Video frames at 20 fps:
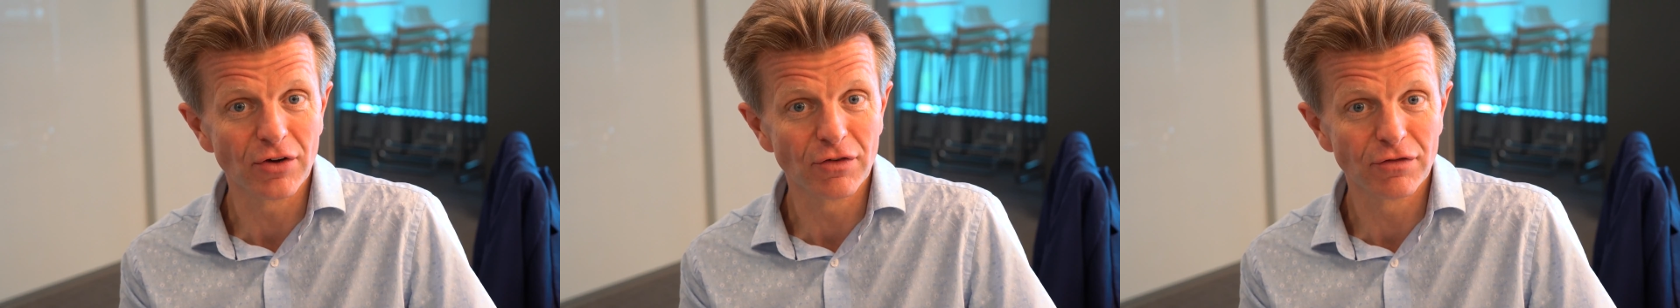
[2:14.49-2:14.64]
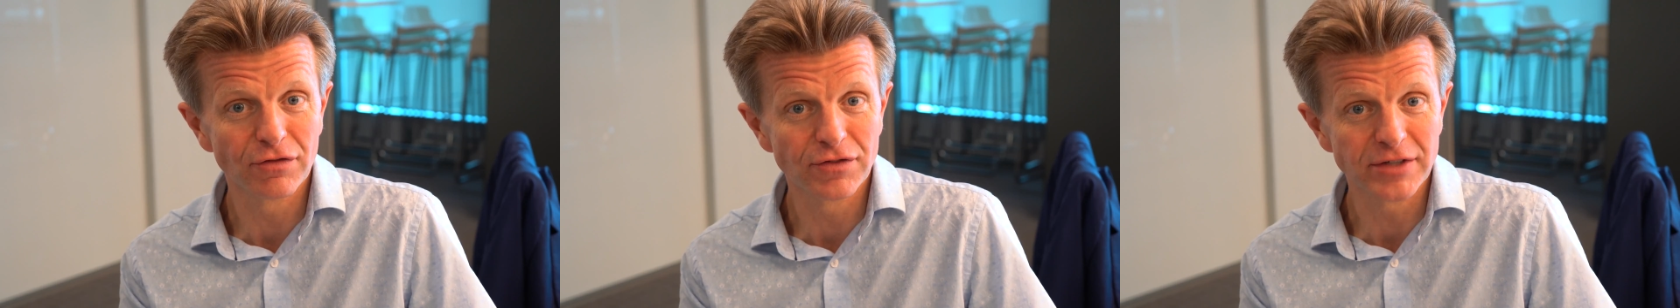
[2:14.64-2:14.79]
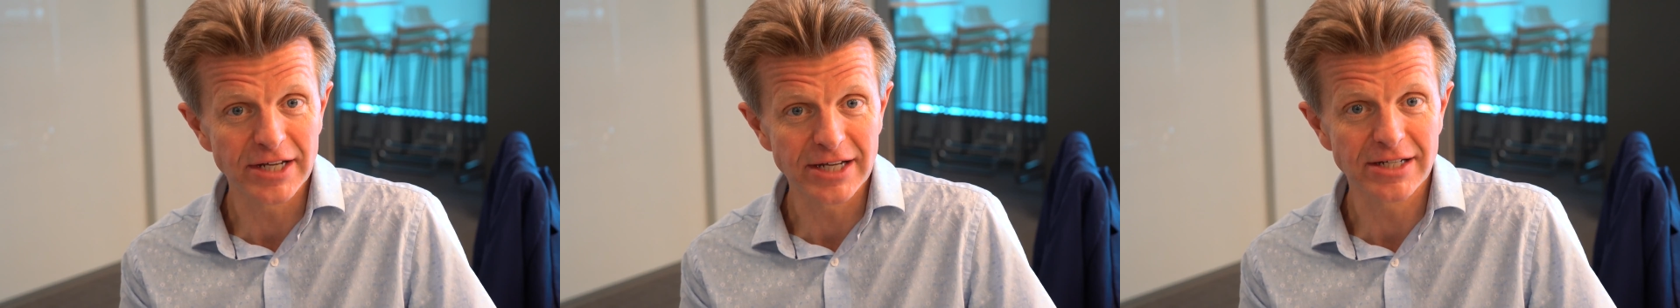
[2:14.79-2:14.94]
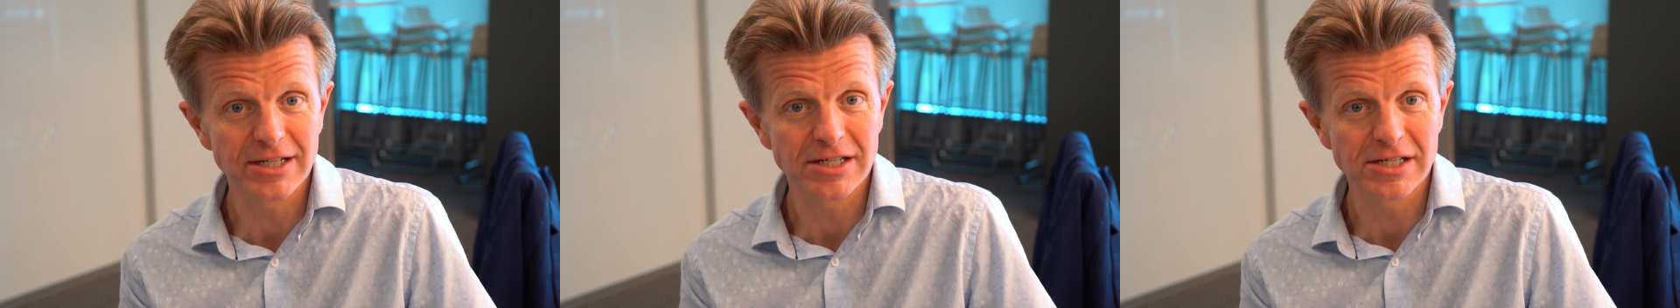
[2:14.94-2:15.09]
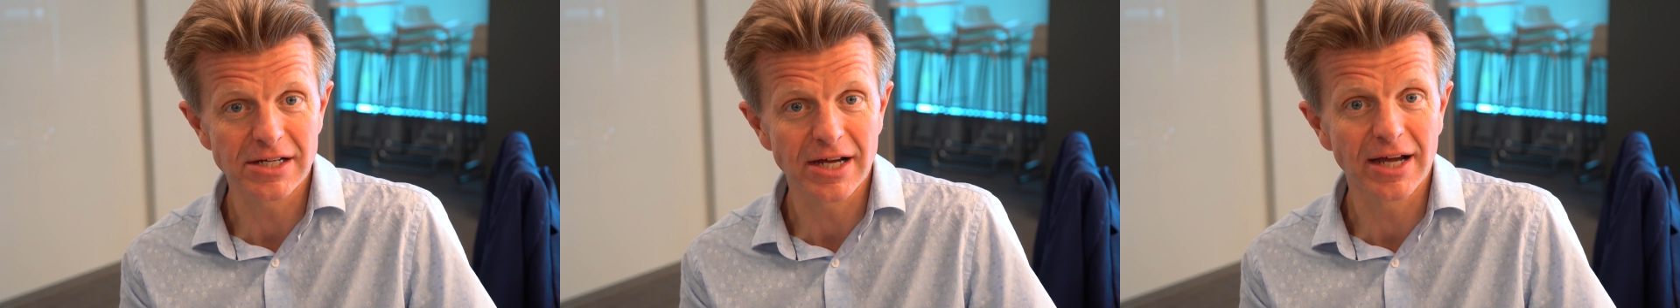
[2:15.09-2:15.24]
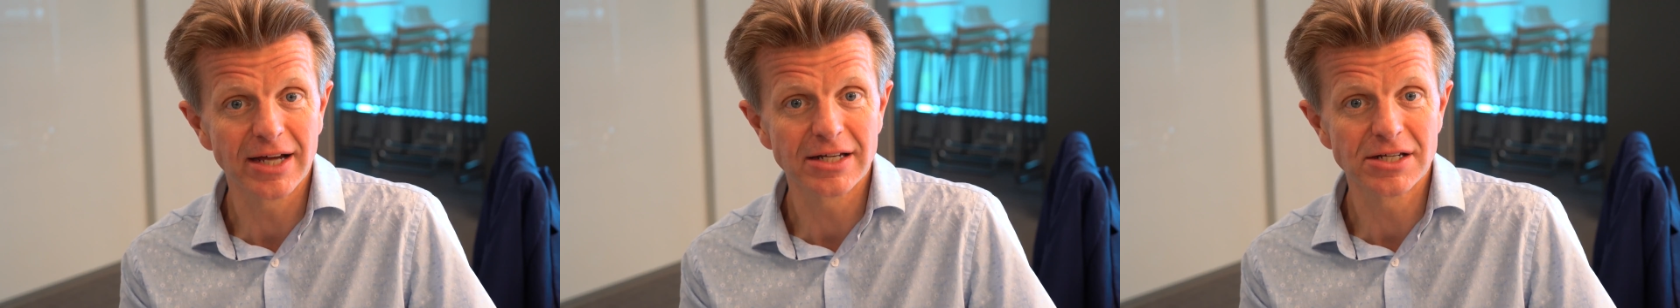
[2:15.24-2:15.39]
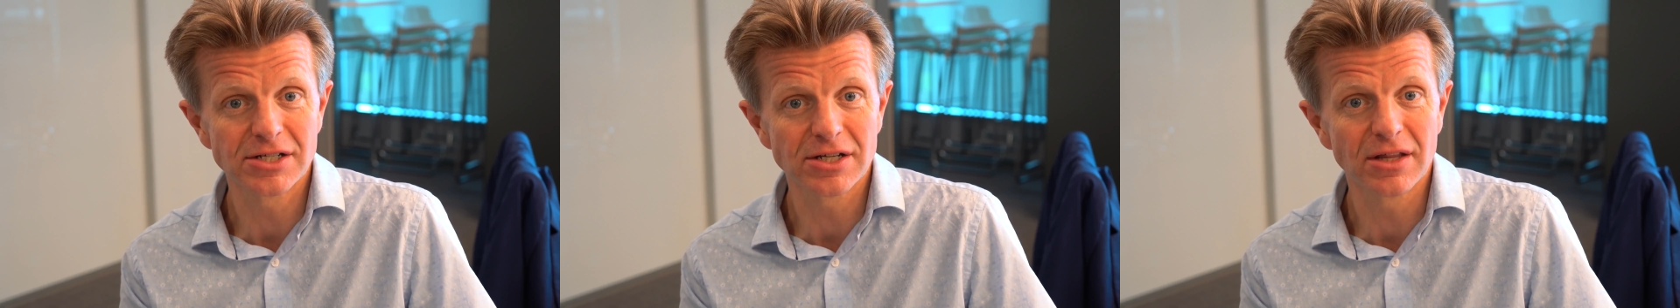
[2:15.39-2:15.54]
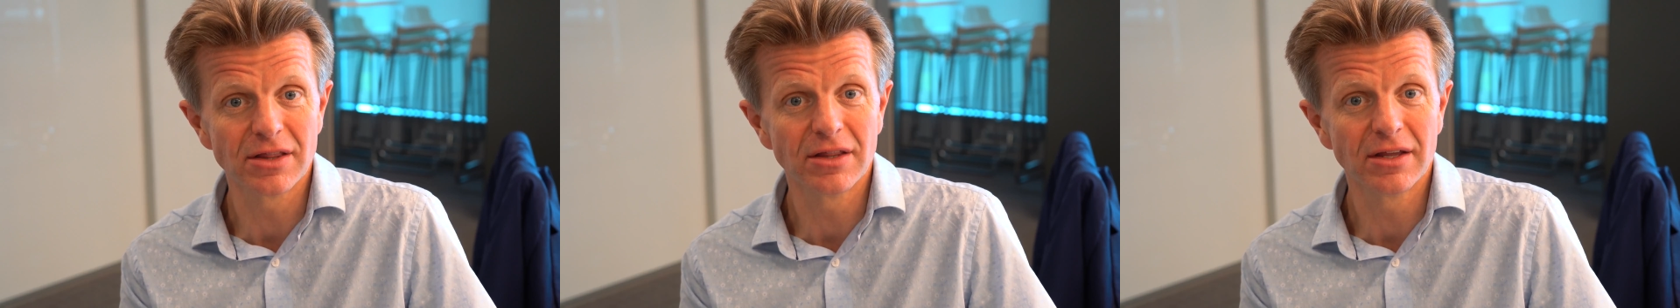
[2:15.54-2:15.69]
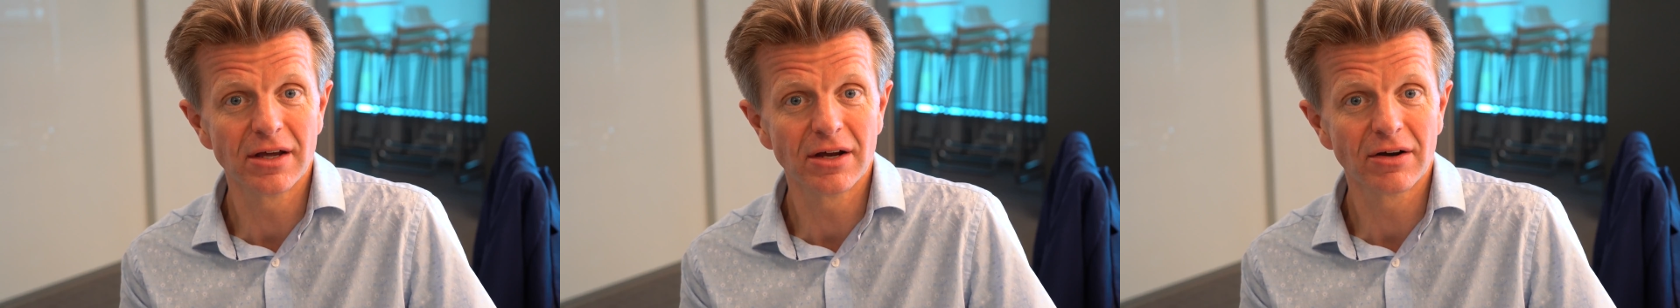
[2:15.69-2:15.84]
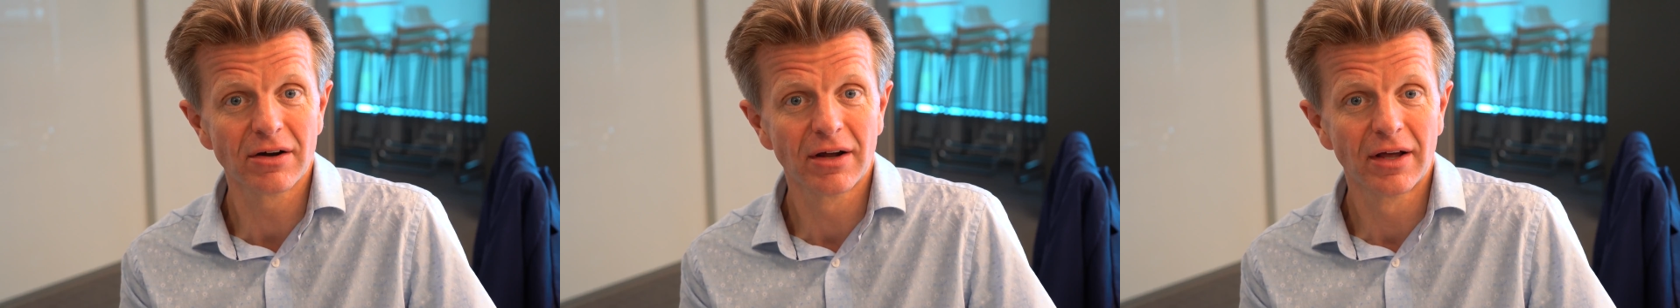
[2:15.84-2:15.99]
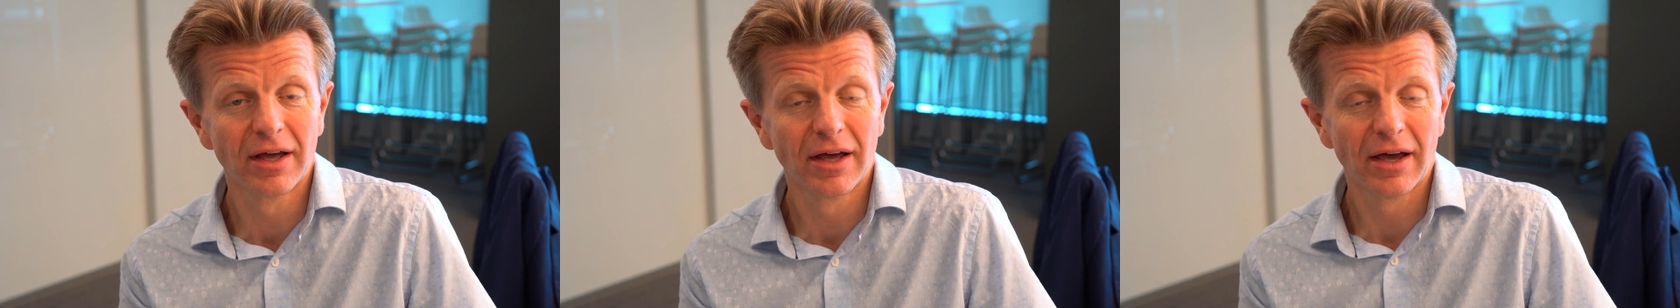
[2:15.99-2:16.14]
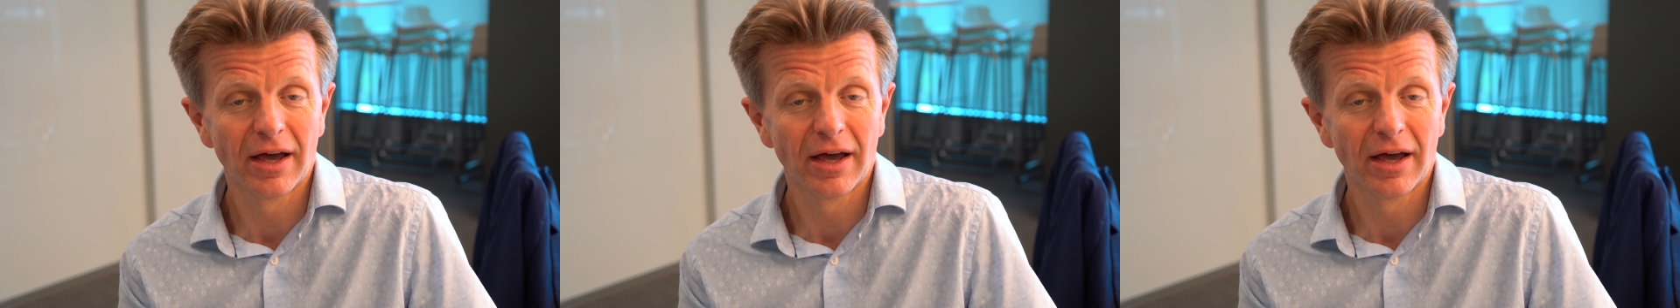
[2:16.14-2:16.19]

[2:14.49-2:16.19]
of data science in there.